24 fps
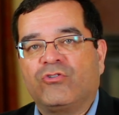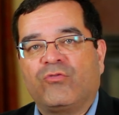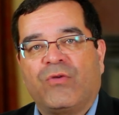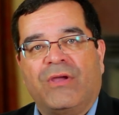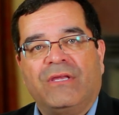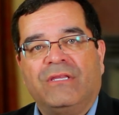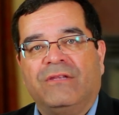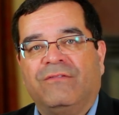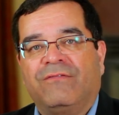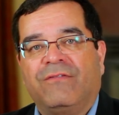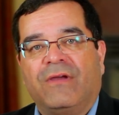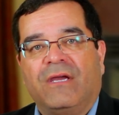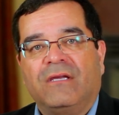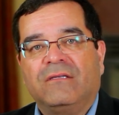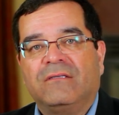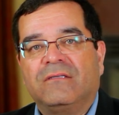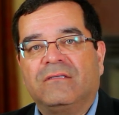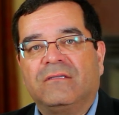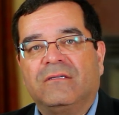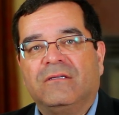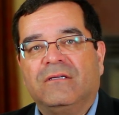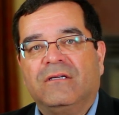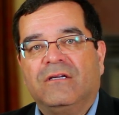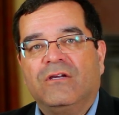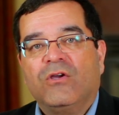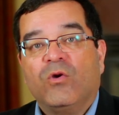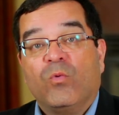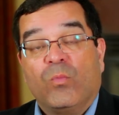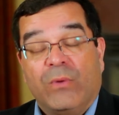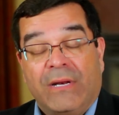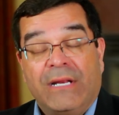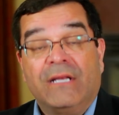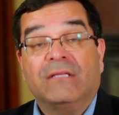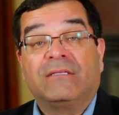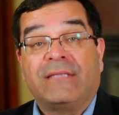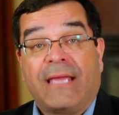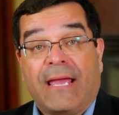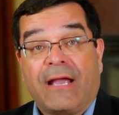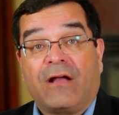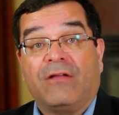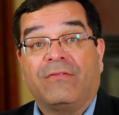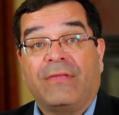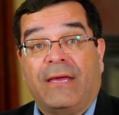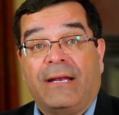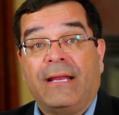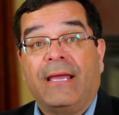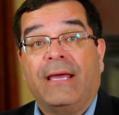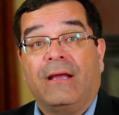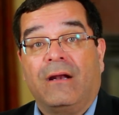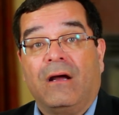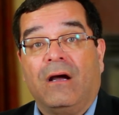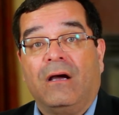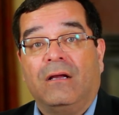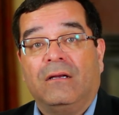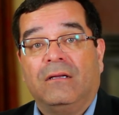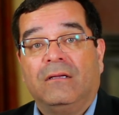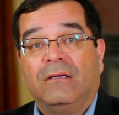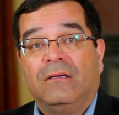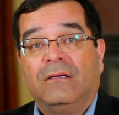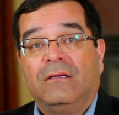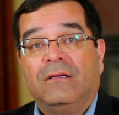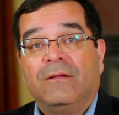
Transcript: straight in the face. We need to tackle that head on.